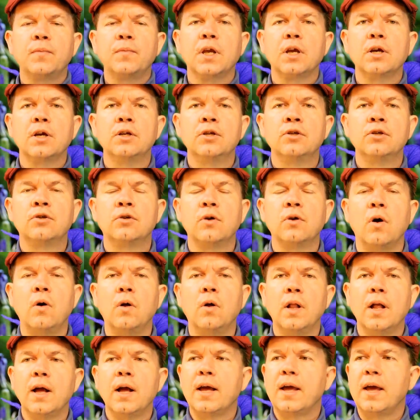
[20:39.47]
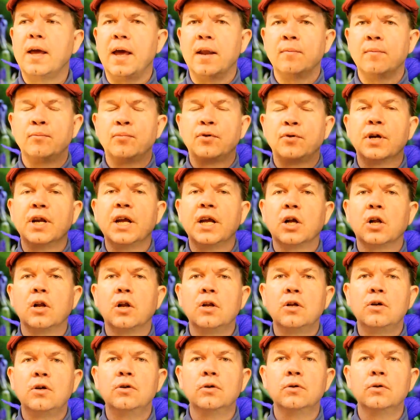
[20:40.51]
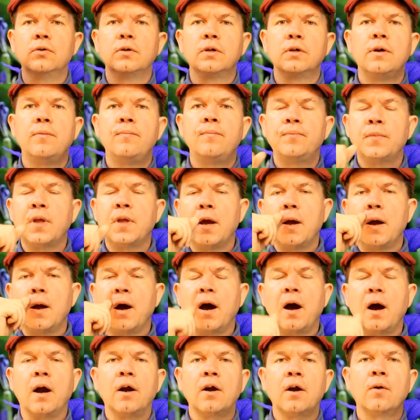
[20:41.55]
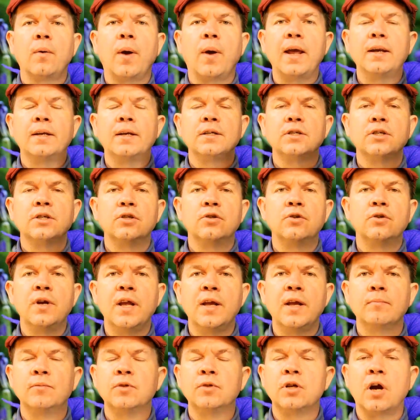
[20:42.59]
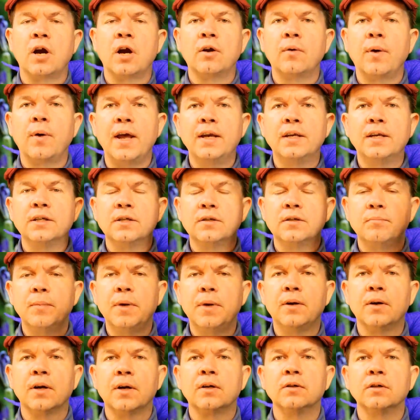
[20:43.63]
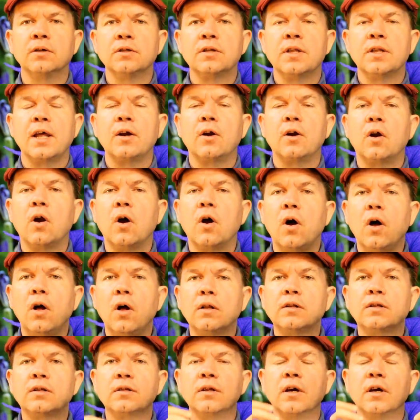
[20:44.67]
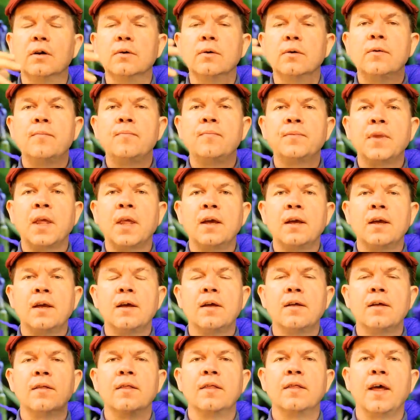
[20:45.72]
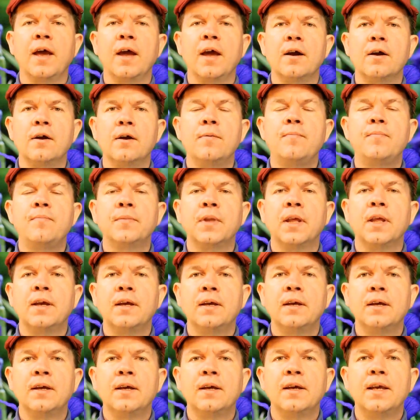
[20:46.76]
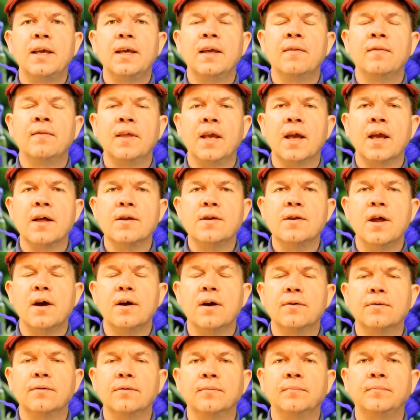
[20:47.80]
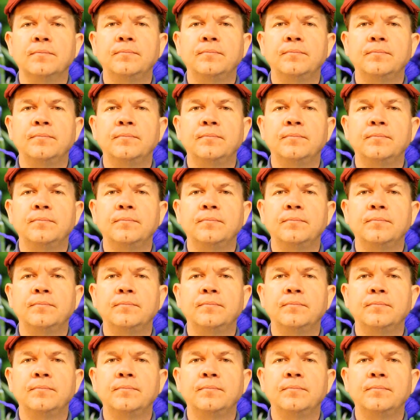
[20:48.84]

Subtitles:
control and preclude our greatest dreams, our greatest miracles that are also there in the unknown.